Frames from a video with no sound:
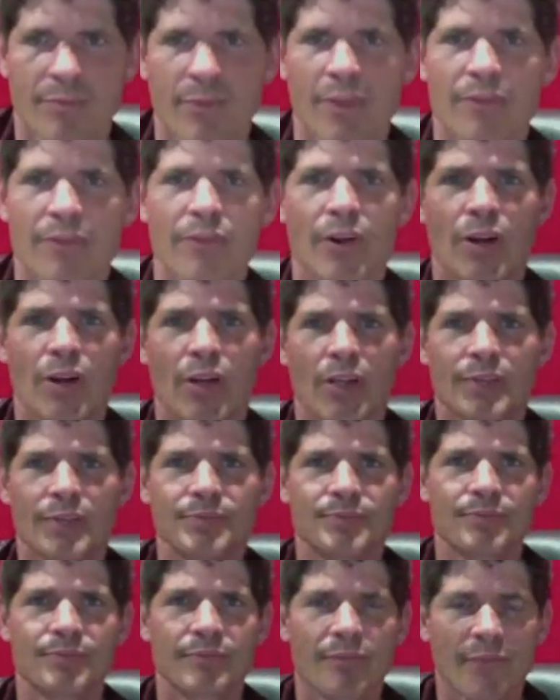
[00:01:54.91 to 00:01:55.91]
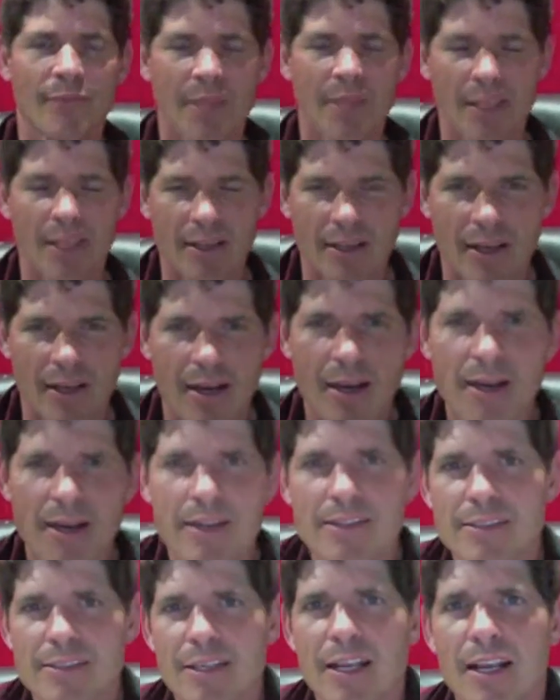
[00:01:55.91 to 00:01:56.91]
Very good.
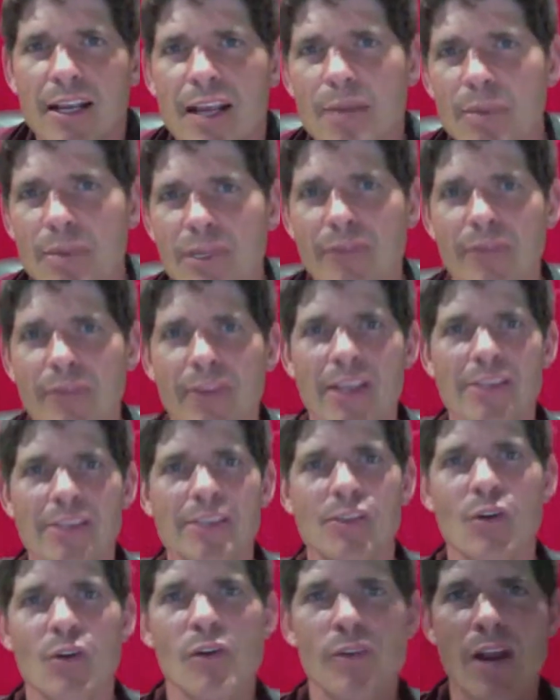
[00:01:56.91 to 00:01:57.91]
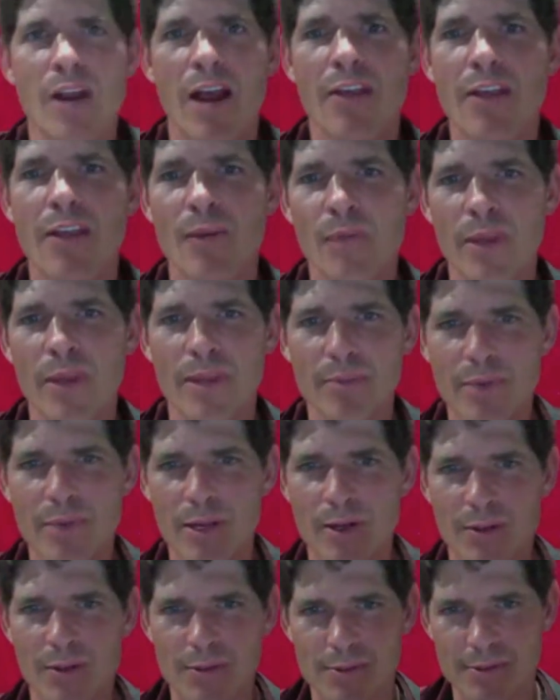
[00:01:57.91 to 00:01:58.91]
A couple different things. Let's go over how that rhythm
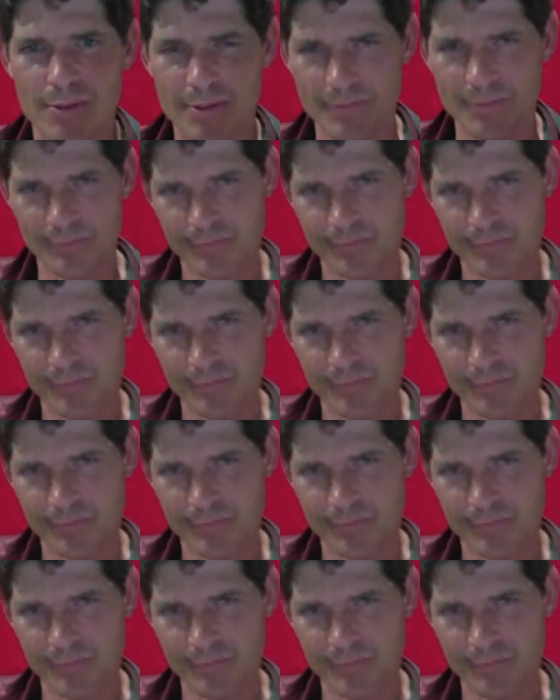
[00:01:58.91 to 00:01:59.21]
goes.